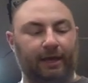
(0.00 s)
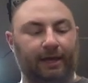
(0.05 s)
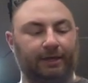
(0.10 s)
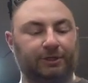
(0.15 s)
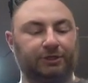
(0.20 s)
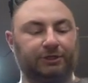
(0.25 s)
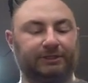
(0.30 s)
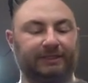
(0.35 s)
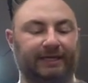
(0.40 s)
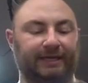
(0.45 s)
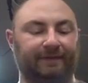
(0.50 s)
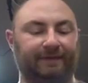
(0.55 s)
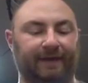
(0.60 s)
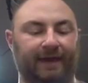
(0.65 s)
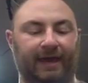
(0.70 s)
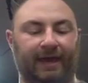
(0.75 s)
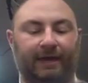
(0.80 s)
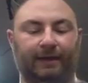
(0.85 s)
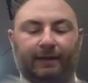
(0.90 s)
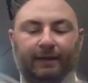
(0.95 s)
And just like
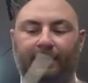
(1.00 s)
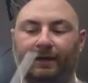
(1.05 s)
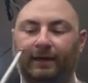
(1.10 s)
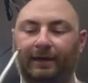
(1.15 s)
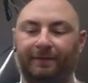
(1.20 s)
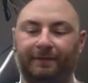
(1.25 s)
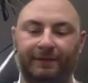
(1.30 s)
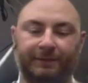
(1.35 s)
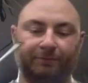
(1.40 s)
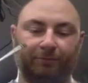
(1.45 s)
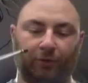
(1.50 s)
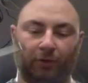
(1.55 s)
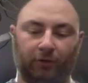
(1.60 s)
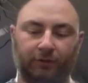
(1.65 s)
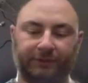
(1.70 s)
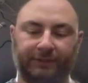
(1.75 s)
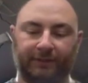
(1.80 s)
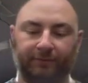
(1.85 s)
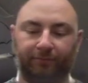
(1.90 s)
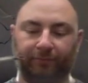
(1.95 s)
that, this
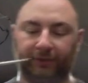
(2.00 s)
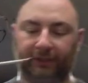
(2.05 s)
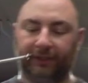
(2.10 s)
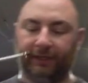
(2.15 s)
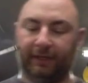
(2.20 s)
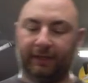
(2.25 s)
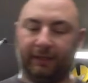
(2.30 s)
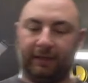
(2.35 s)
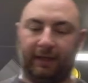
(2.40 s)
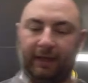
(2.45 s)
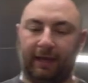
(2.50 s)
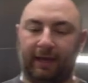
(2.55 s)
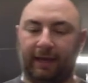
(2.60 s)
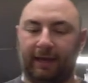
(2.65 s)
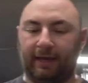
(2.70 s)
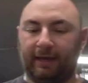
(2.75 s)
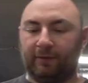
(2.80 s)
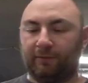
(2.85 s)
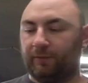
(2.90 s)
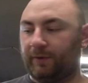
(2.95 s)
bowl is complete,
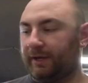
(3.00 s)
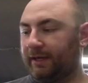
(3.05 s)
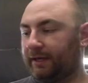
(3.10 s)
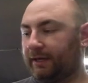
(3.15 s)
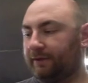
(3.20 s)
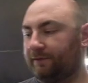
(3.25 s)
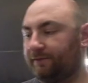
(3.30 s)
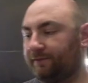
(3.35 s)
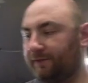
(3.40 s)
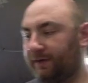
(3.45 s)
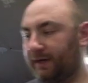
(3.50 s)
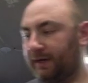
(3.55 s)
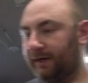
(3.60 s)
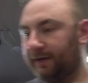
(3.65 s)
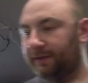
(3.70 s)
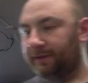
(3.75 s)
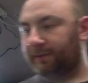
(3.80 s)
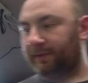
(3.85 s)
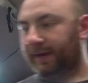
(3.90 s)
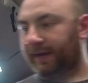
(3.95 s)
and we can
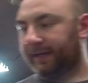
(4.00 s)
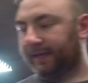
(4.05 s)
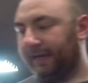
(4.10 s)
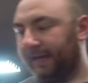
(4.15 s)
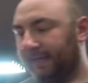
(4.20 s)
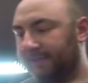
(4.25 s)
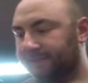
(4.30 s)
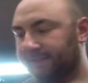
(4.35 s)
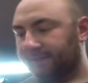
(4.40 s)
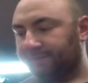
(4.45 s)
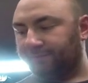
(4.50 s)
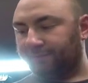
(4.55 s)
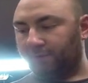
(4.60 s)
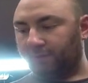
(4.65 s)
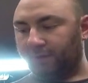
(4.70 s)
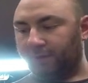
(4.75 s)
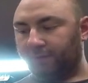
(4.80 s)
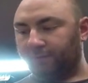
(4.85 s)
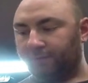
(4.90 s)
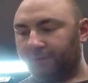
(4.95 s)
find the right gasket
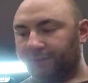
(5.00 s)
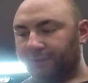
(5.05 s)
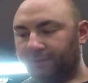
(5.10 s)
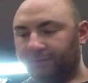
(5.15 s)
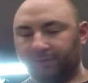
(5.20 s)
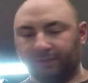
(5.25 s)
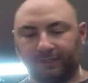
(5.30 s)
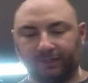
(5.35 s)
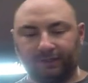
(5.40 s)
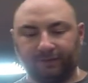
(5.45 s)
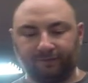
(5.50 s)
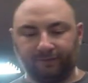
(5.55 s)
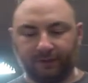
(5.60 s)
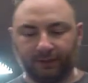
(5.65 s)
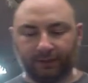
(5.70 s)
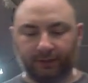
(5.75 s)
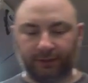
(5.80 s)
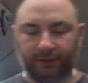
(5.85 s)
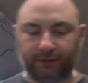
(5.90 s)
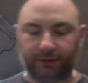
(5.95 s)
for it, which I believe
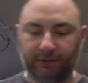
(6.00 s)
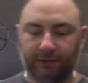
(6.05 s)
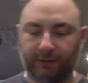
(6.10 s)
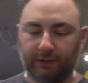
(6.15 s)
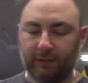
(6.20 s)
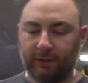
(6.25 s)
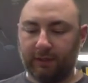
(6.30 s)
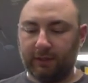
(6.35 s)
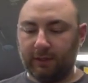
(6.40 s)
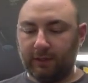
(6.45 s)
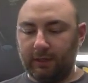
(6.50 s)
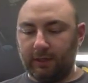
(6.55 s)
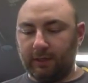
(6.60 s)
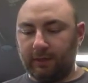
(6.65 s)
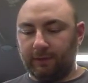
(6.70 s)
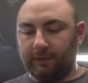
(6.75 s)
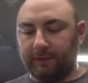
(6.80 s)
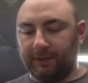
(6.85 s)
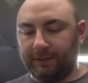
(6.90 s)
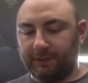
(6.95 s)
is
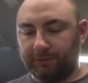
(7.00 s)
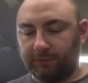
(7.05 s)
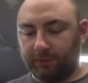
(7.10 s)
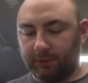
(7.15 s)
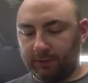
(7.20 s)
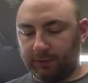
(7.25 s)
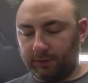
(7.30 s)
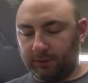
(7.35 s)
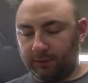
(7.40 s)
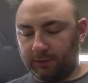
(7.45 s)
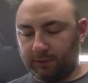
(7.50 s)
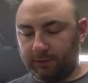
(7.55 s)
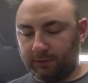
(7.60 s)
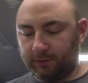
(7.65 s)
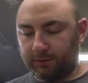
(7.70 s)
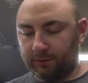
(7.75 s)
this one.